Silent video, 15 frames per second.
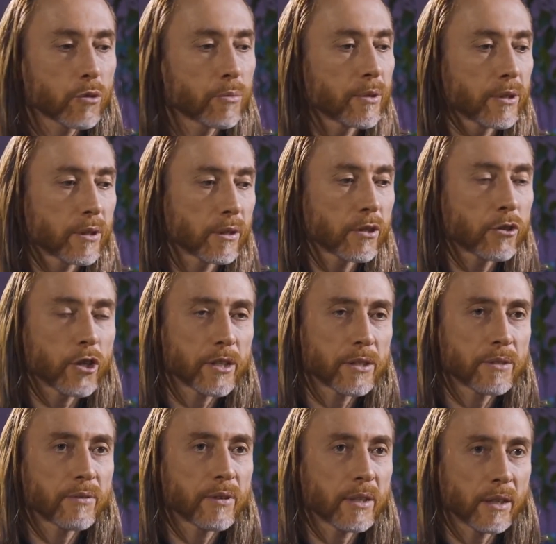Well,
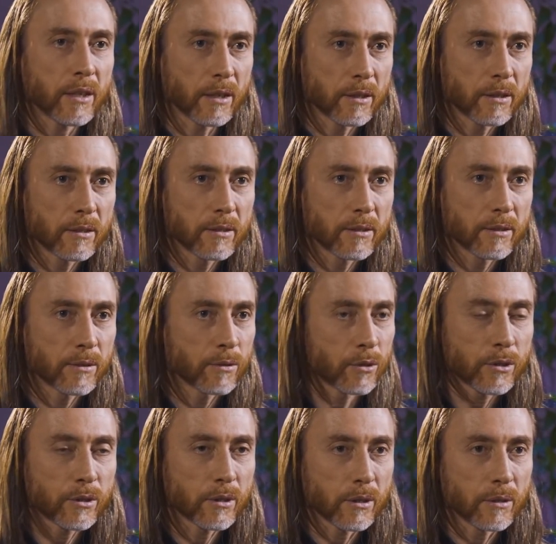maybe it's yours, but
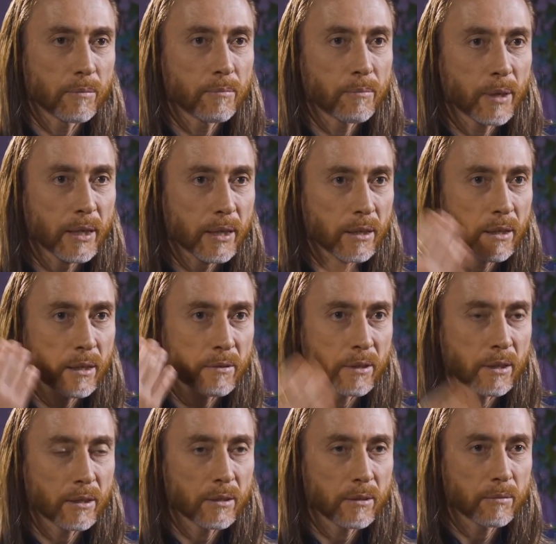it's not you.
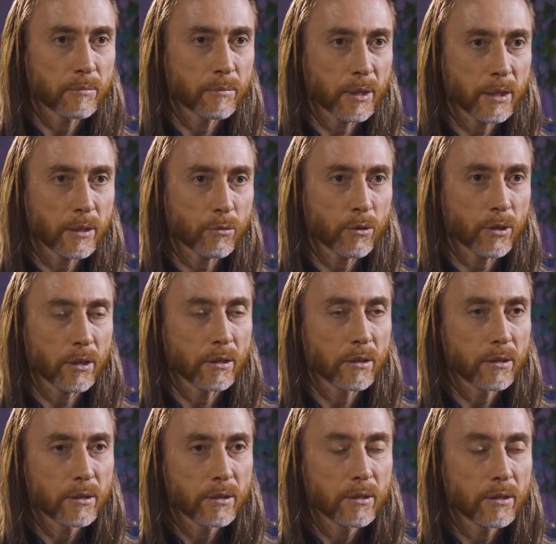Your head,
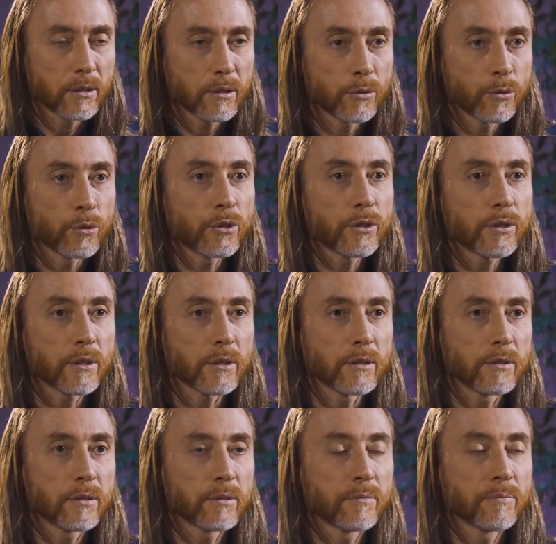your hand, but not
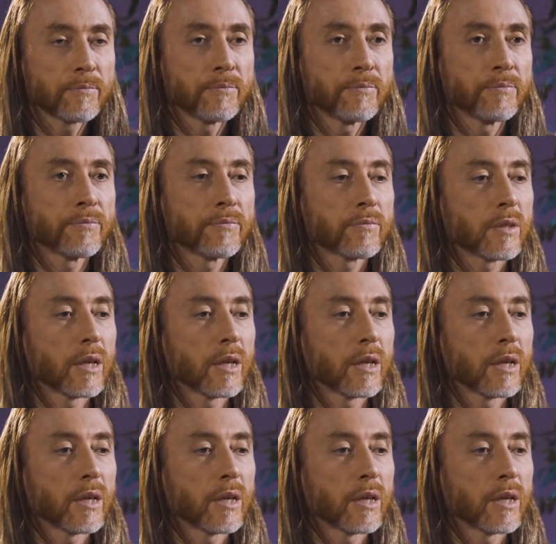you.